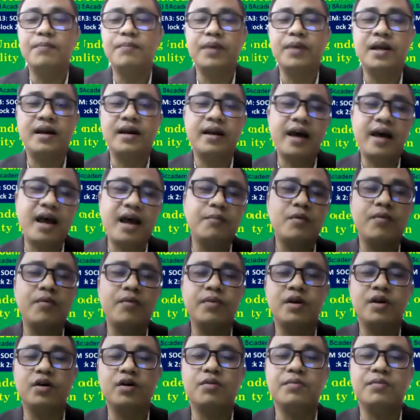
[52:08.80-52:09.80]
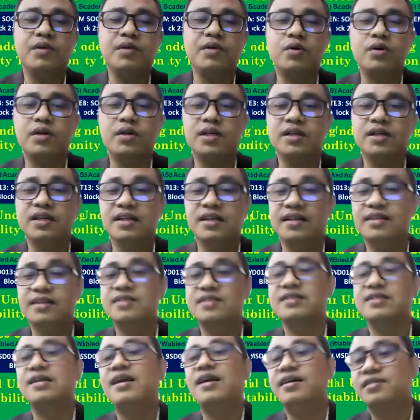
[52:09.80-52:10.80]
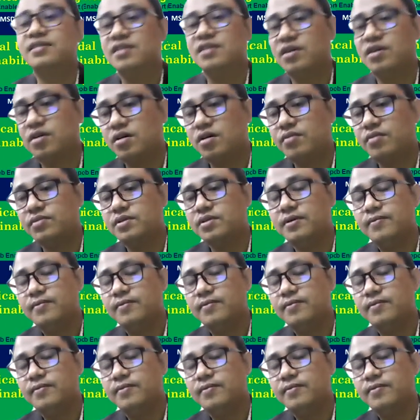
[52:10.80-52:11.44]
paradigm of economic growth in industrialized economy.